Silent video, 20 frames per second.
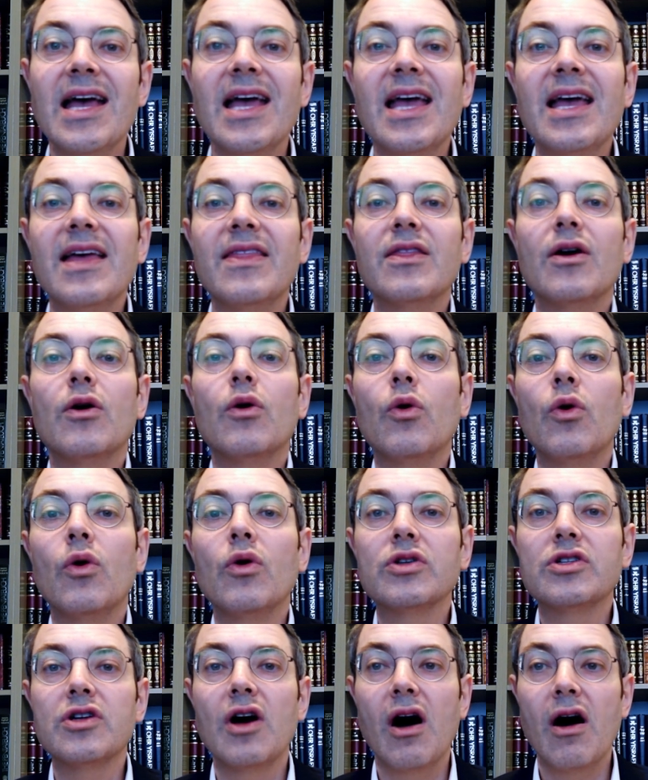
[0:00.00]
in the
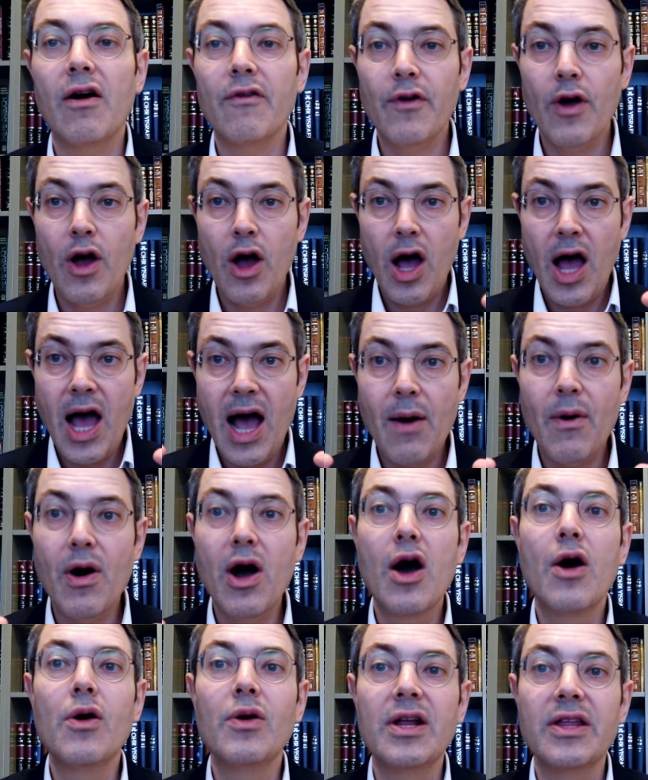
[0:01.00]
order of how
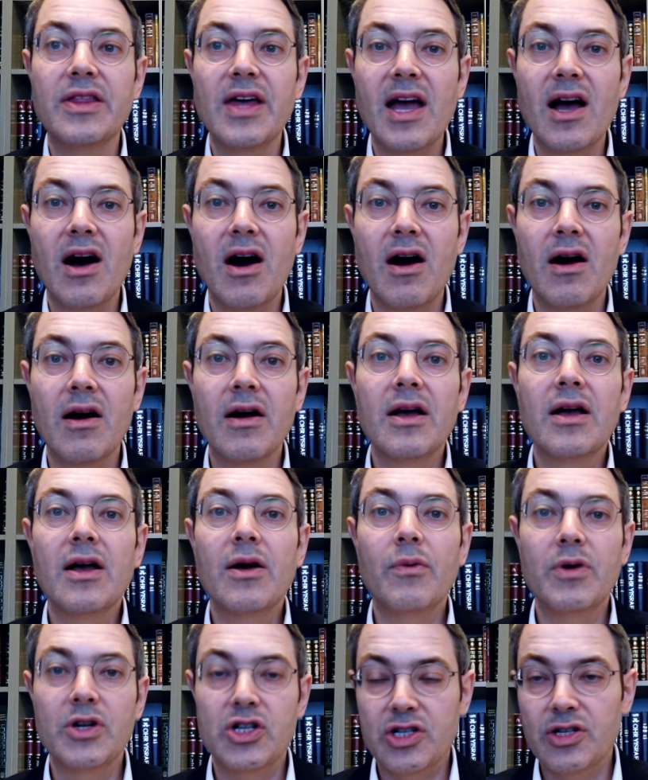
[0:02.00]
holy they are,
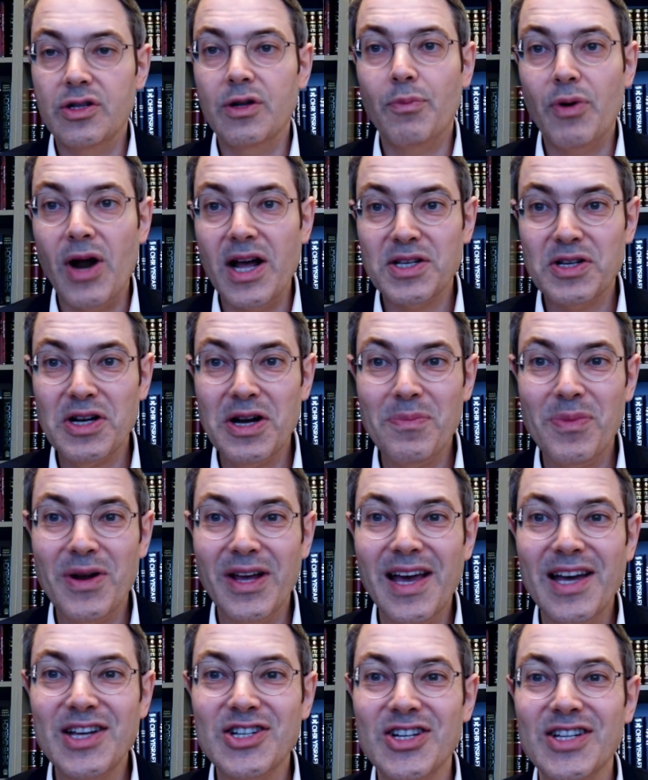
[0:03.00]
which the practical
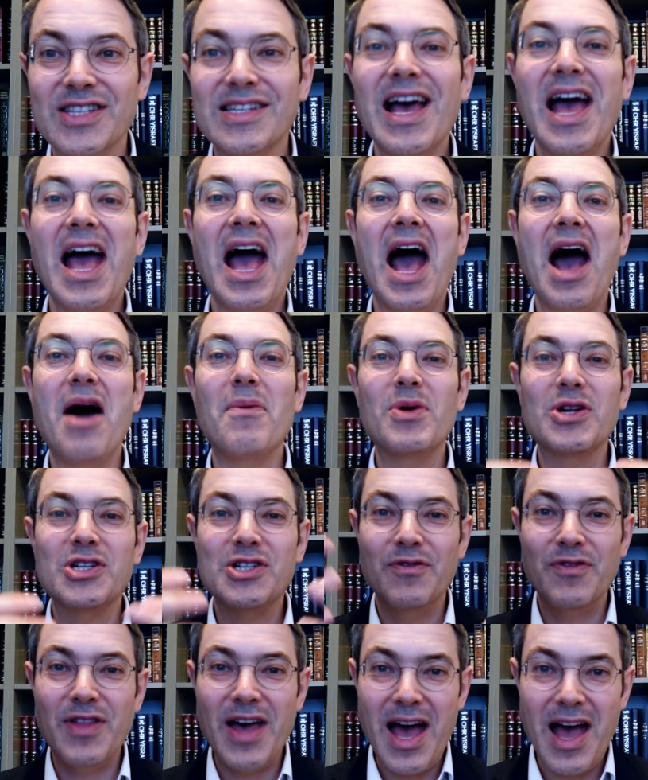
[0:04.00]
implication is how much
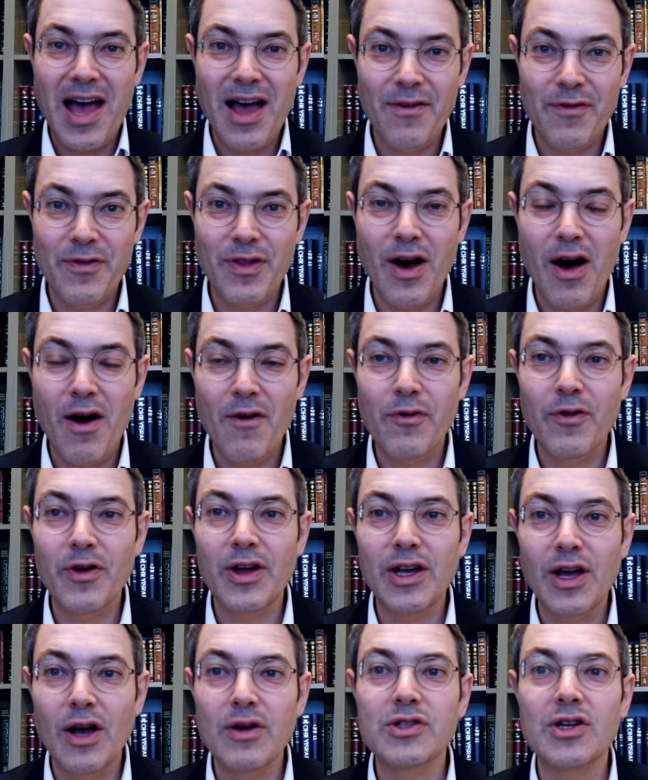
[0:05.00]
of the
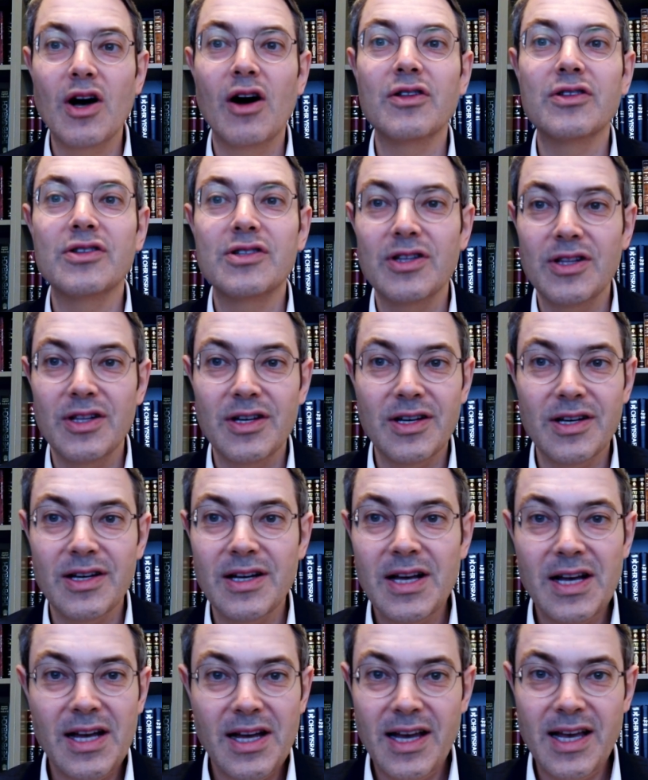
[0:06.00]
offering goes on to
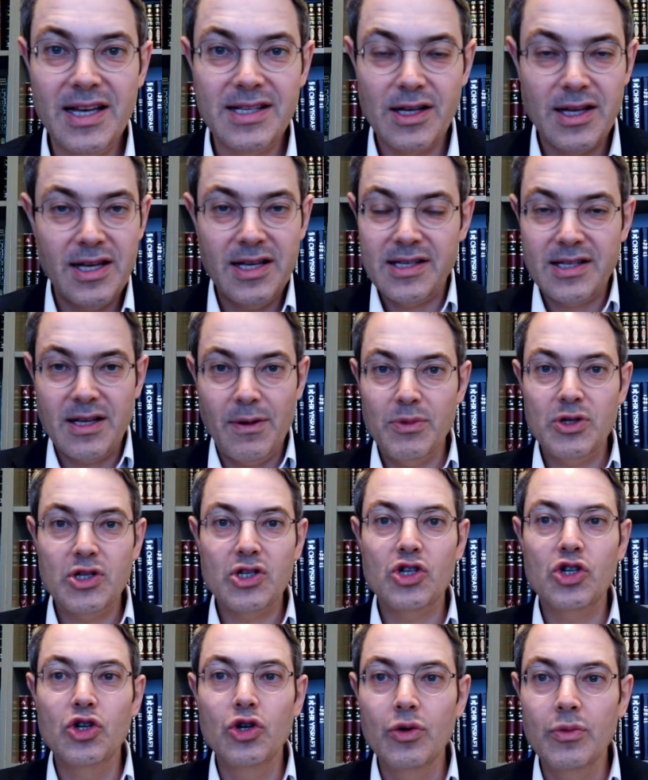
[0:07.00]
is
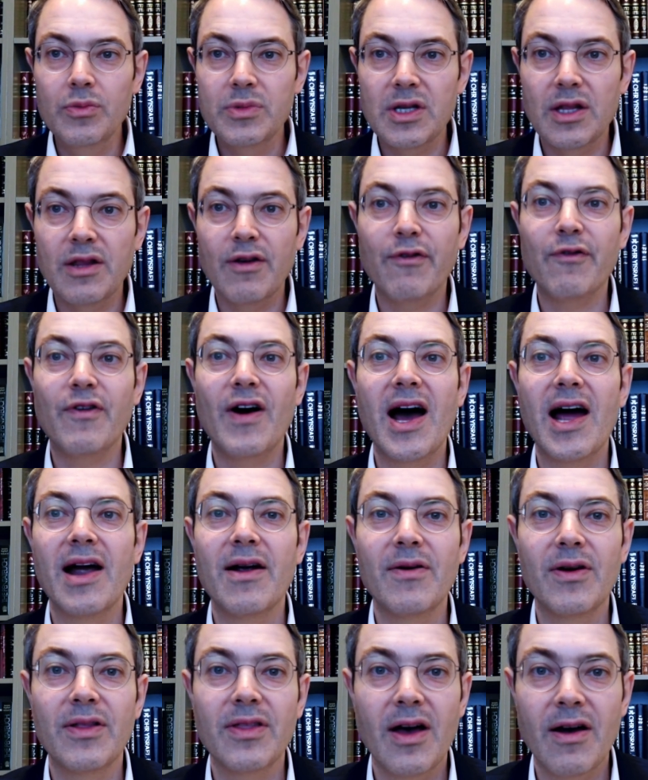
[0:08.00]
consumed in the
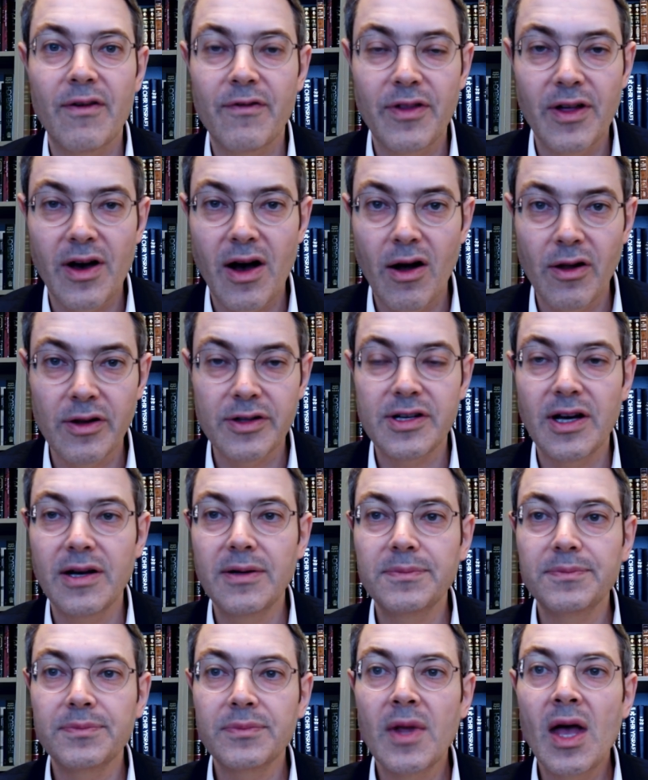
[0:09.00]
fire of the altar,
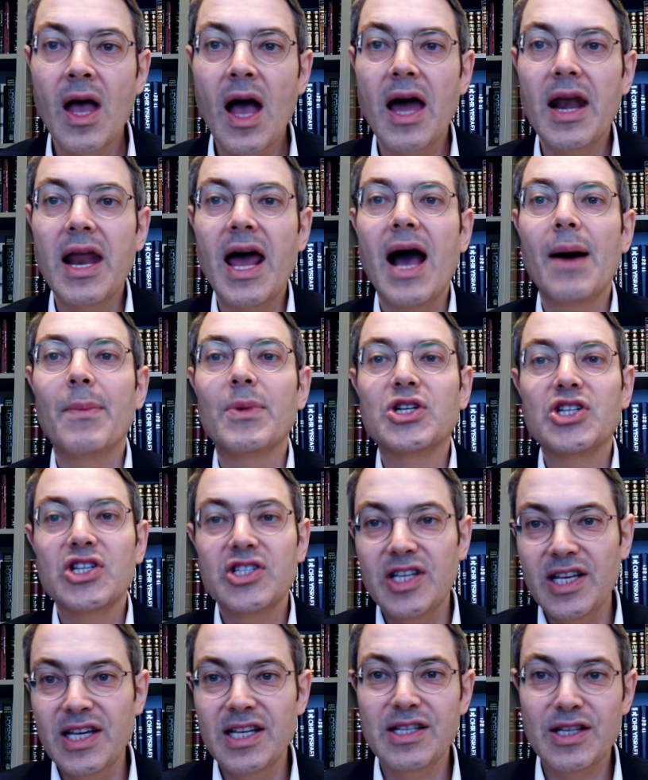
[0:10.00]
and how much
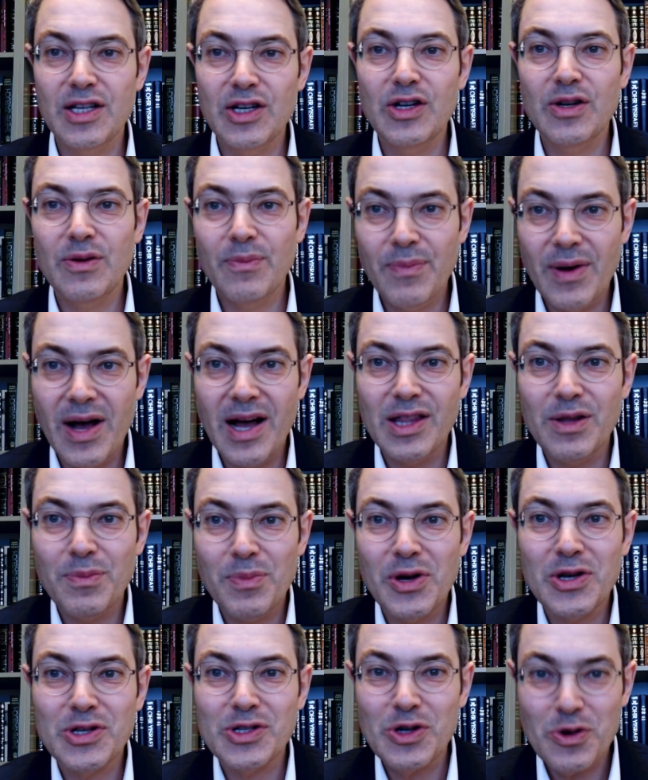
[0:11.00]
is eaten by the
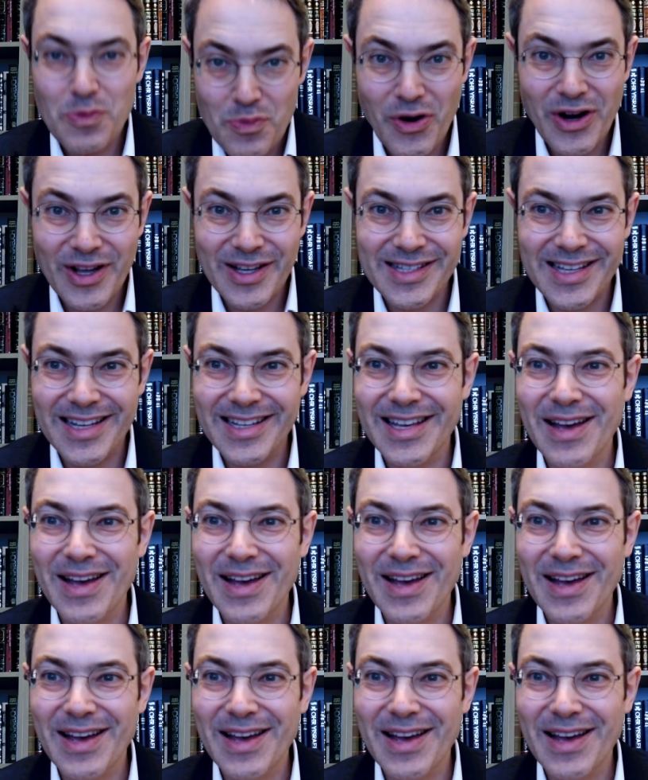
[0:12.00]
person who brings it.